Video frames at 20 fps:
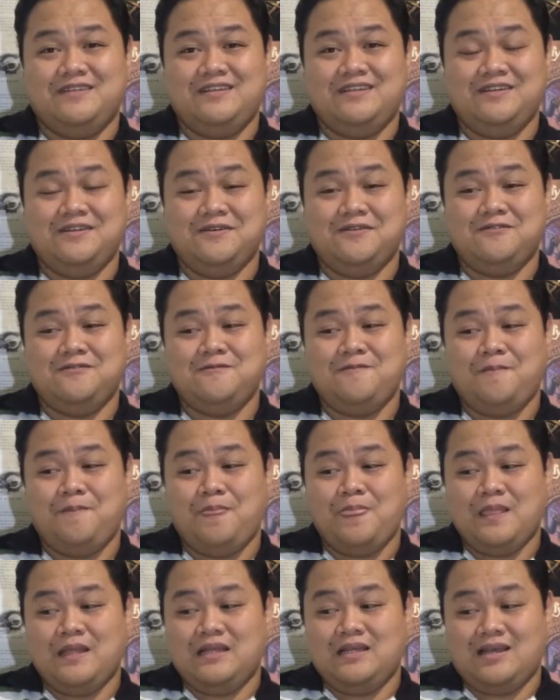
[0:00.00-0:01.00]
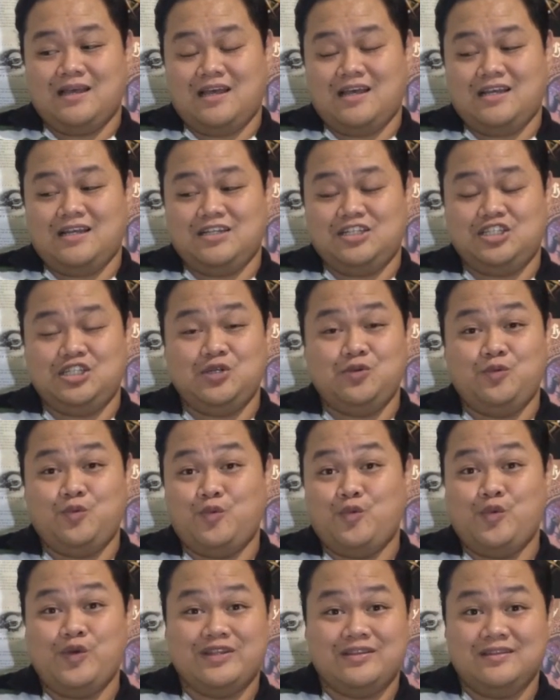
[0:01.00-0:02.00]
you know. She
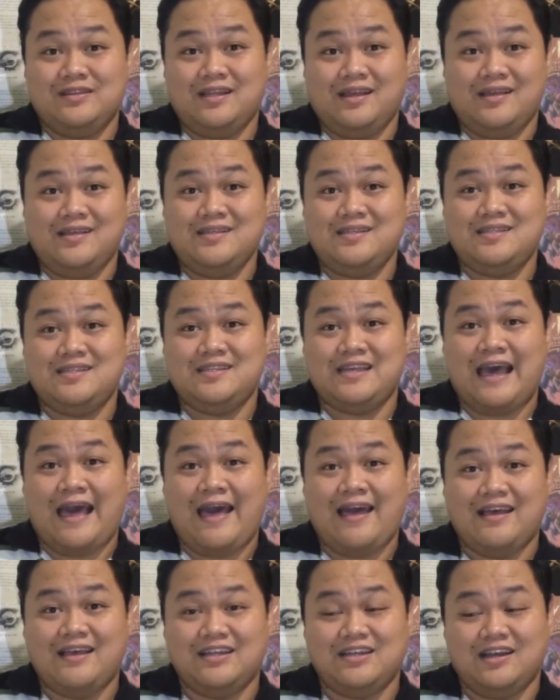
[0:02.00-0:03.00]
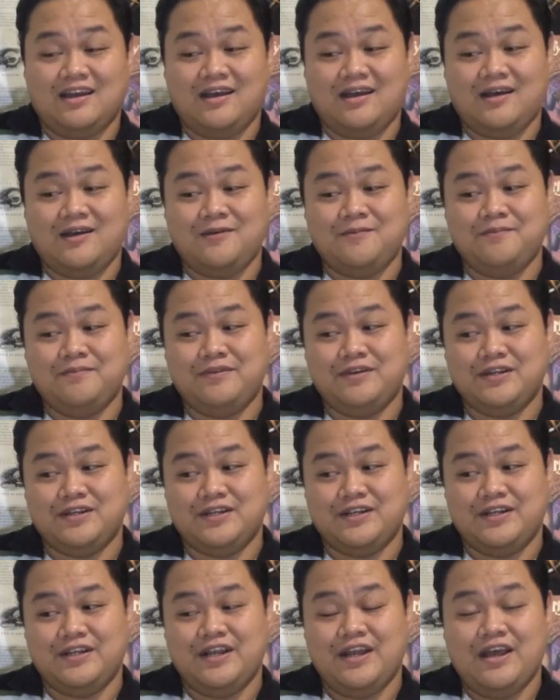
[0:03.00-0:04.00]
witnessed
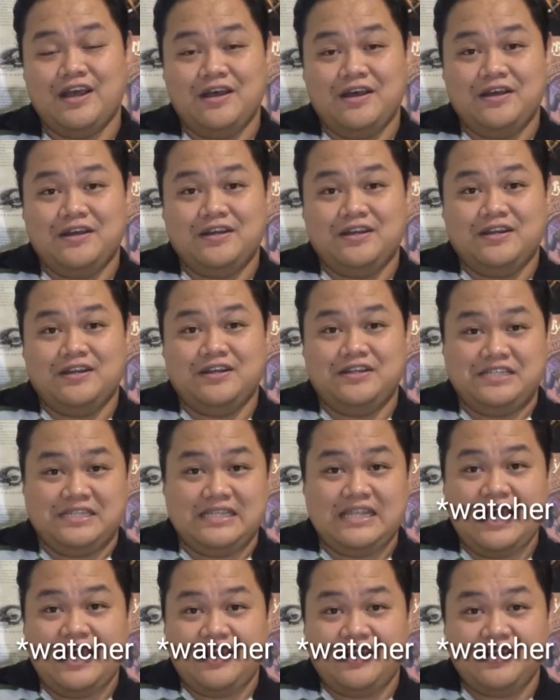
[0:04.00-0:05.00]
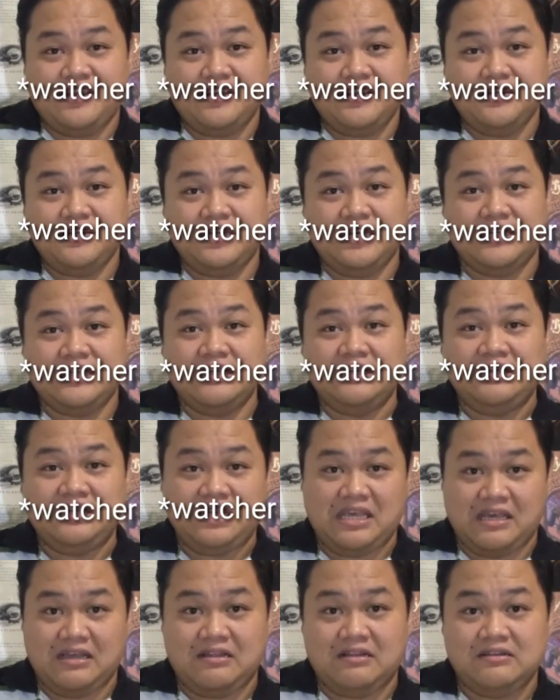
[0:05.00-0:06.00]
her Slayer getting
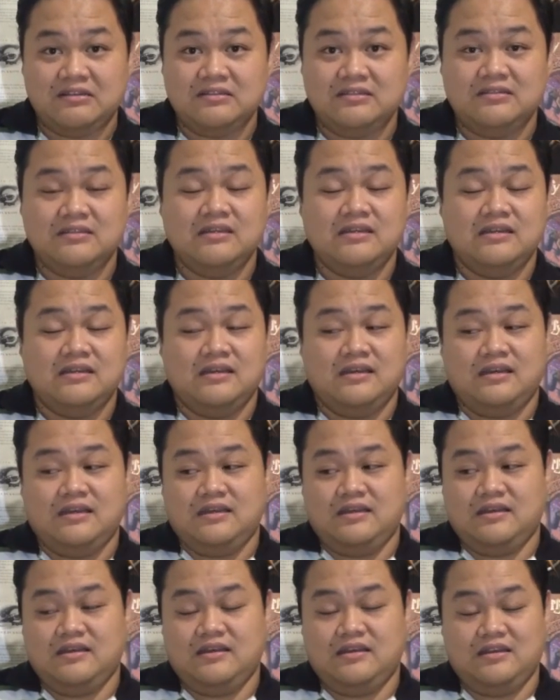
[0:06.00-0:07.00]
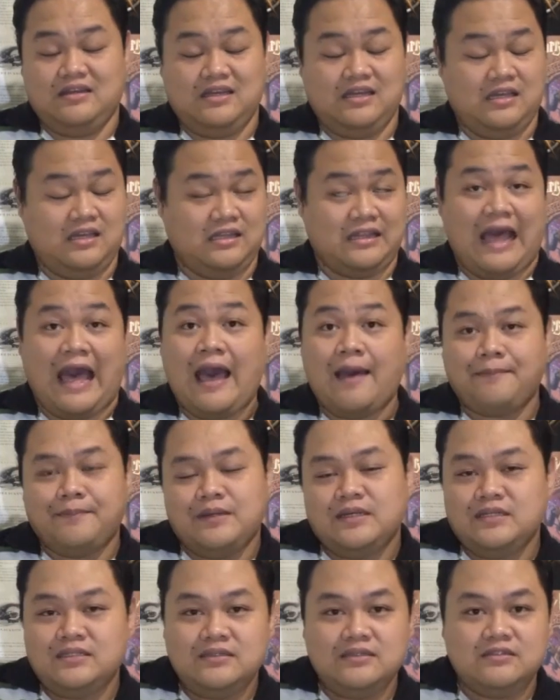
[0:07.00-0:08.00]
killed. It
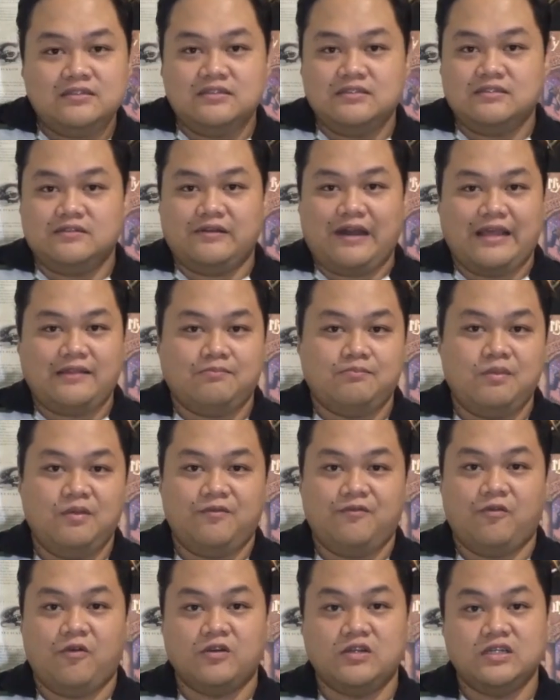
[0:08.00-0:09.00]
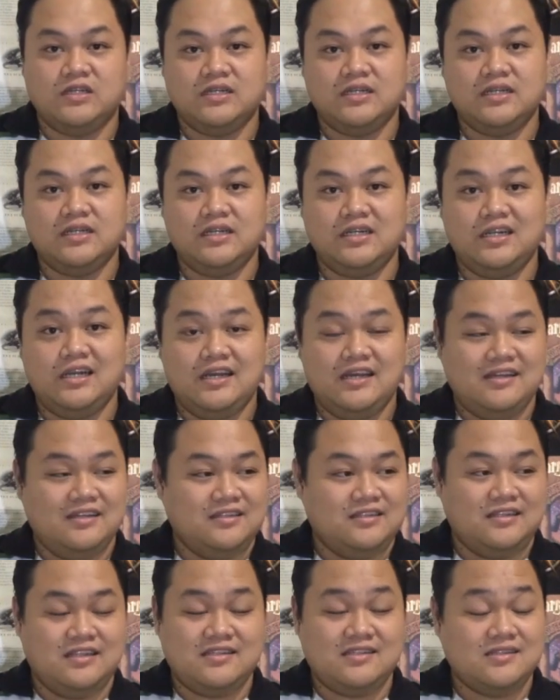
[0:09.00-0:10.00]
happened right before her.
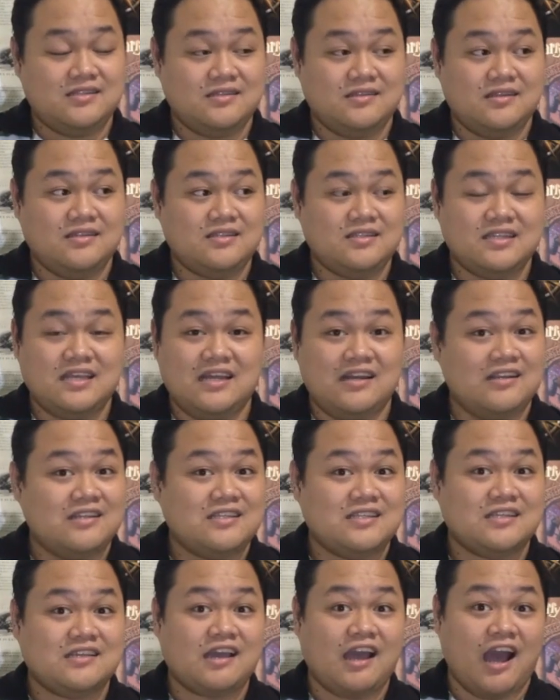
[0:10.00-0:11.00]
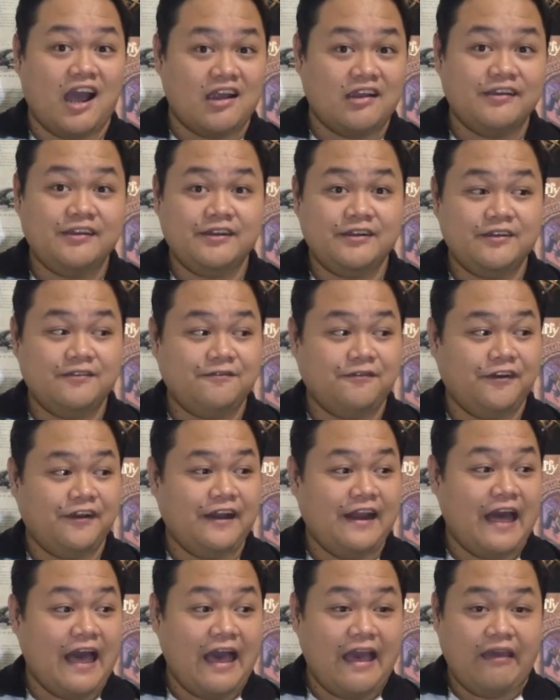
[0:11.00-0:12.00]
That's gonna scar her for
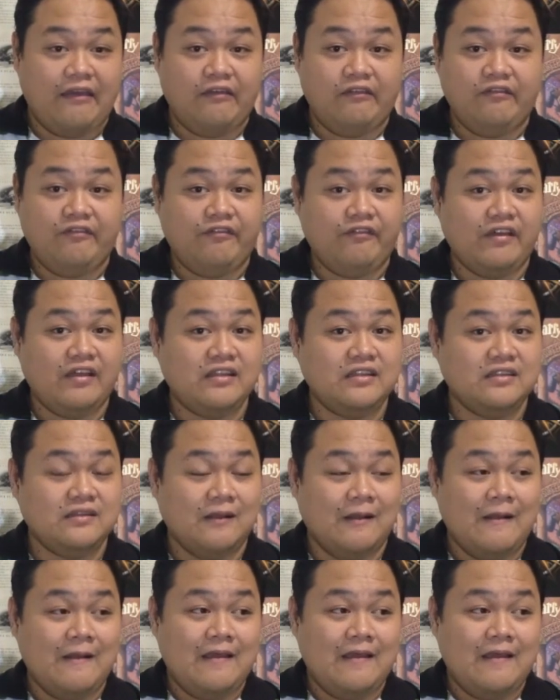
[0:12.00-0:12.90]
life. And